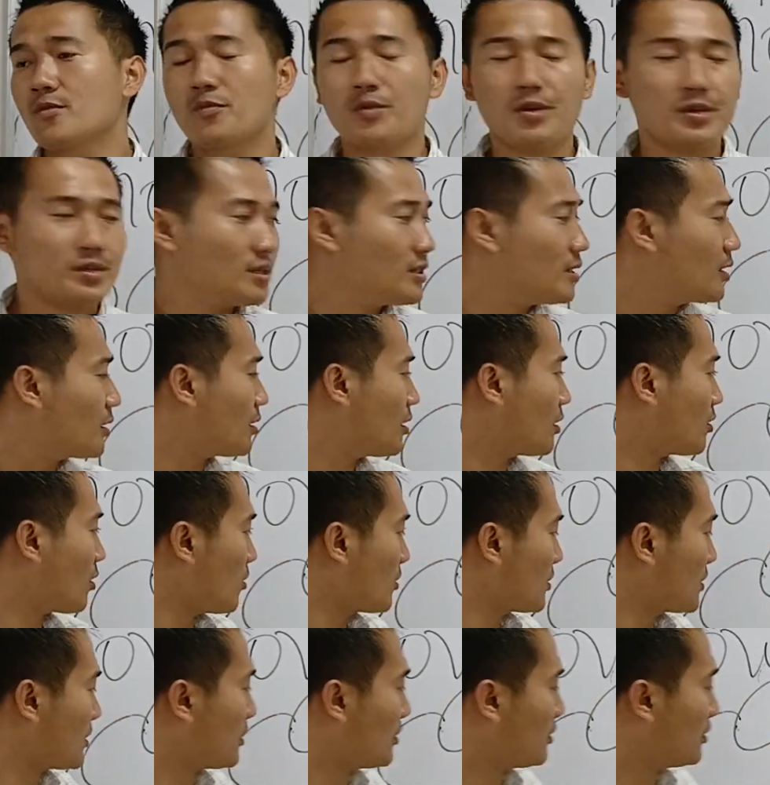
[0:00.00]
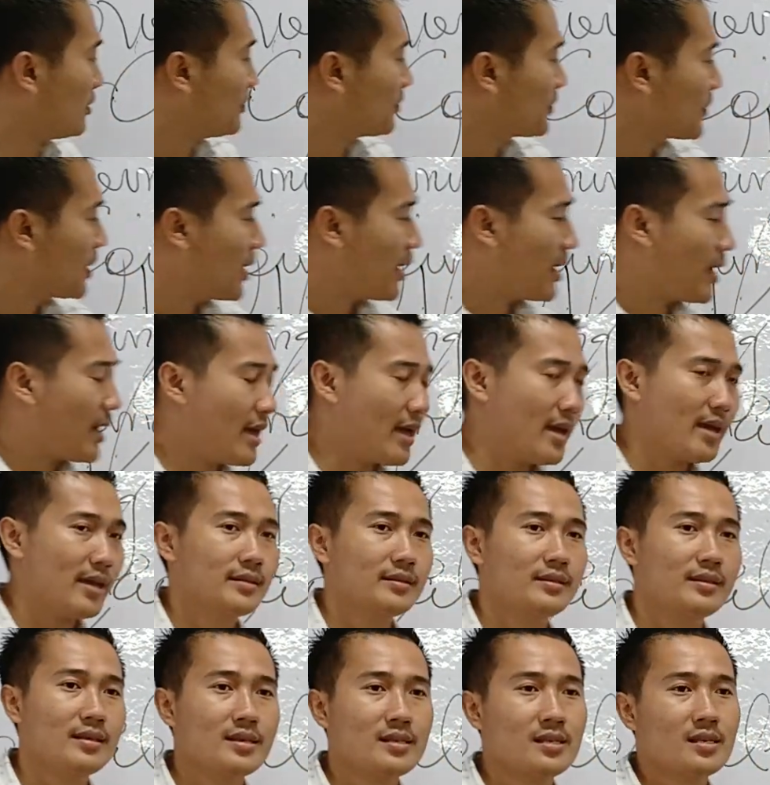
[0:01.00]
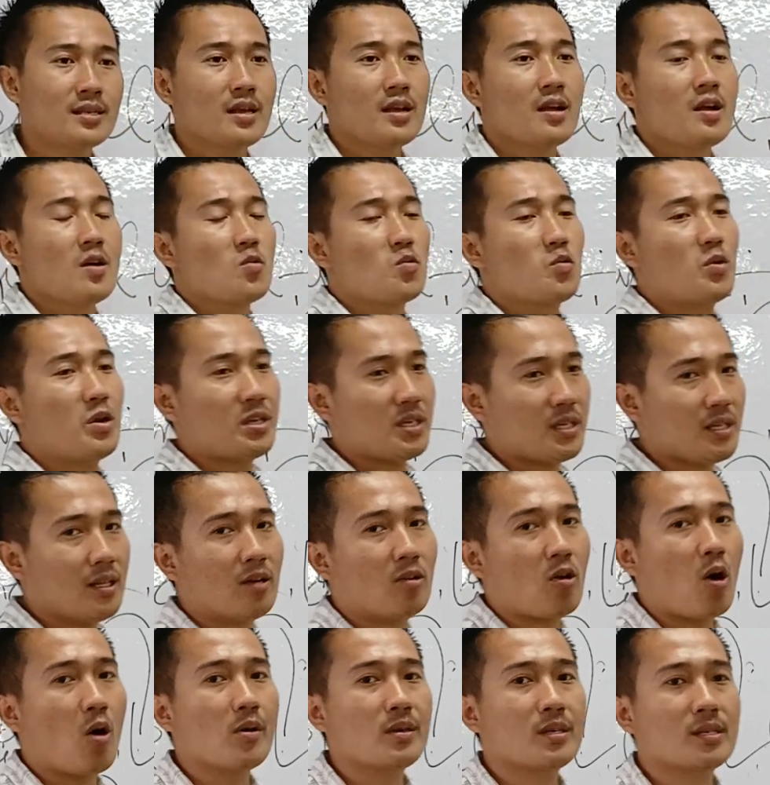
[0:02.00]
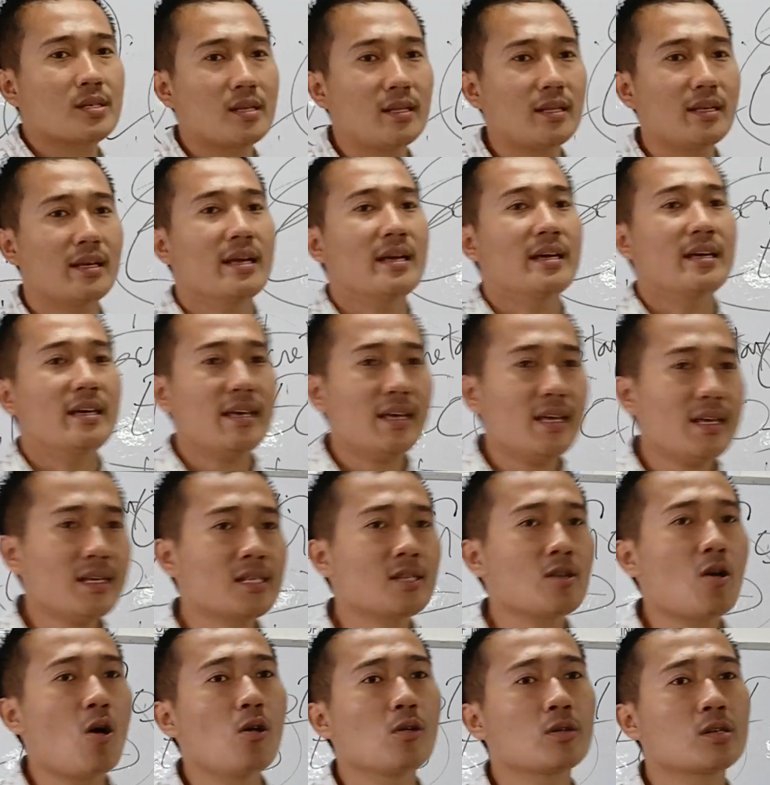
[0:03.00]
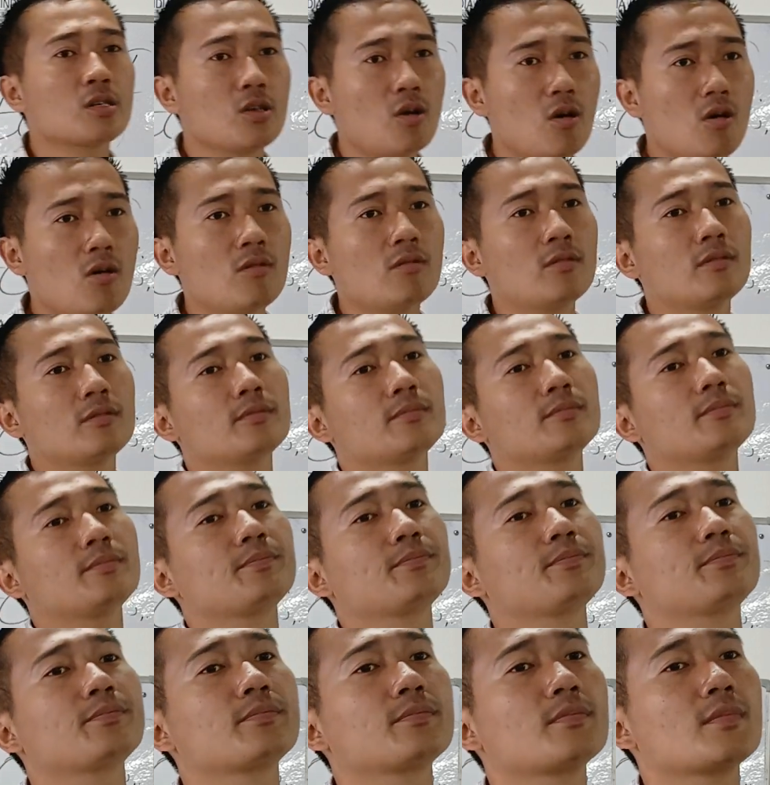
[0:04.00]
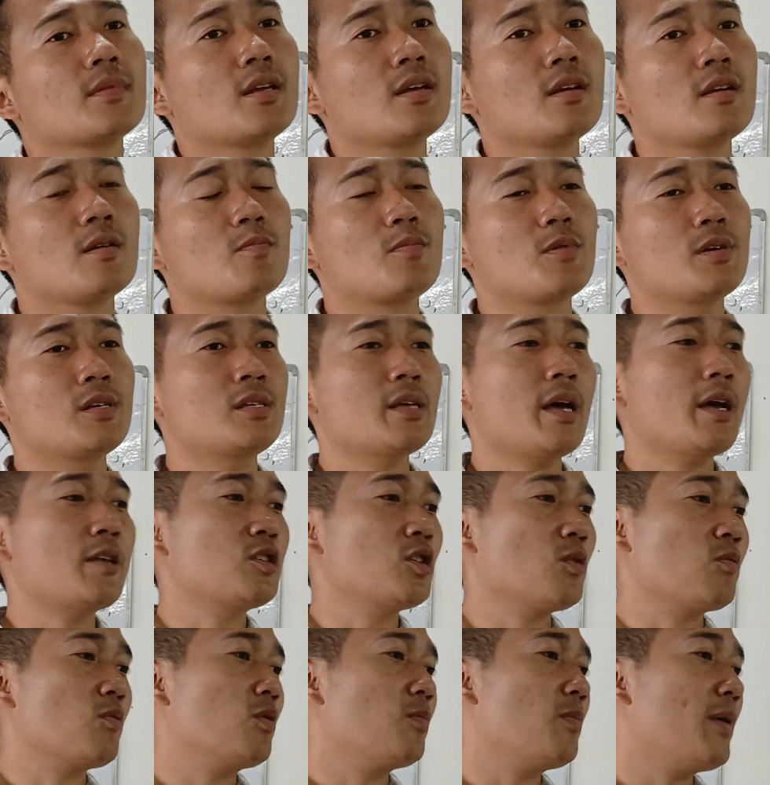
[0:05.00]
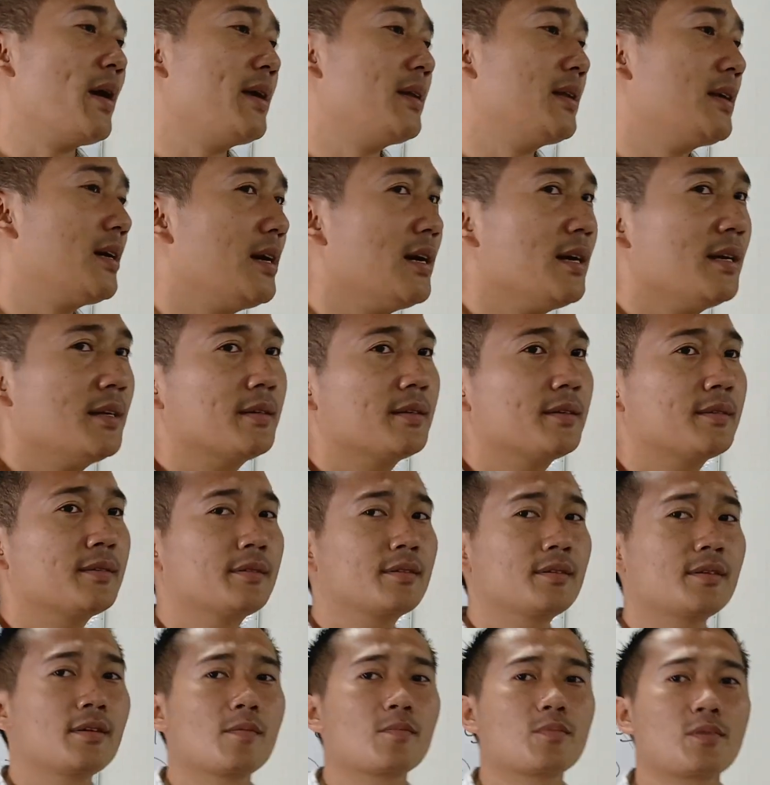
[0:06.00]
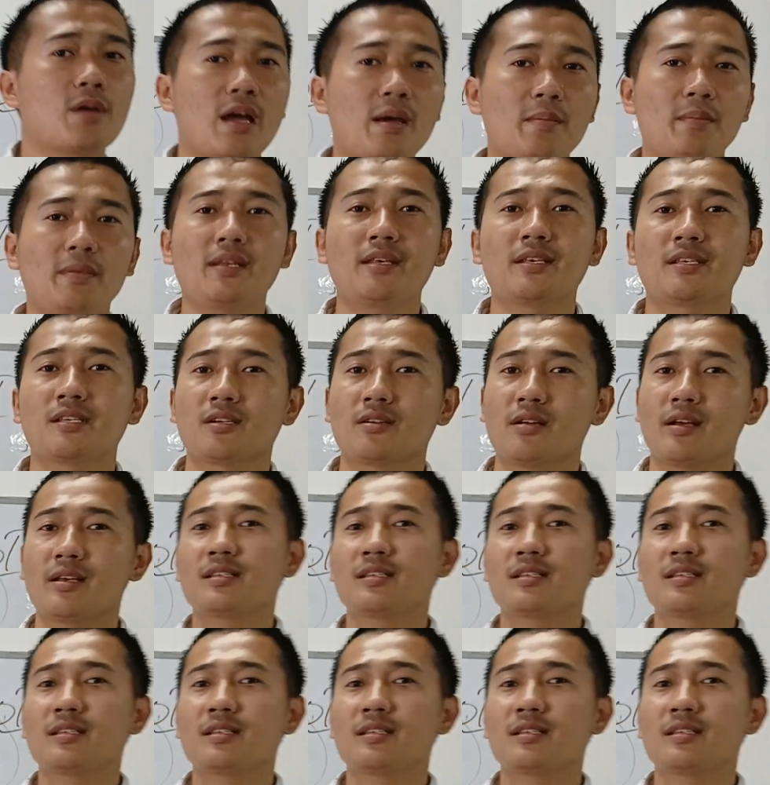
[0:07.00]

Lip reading: Regional council, and this regional council is also presides over by the prime minister.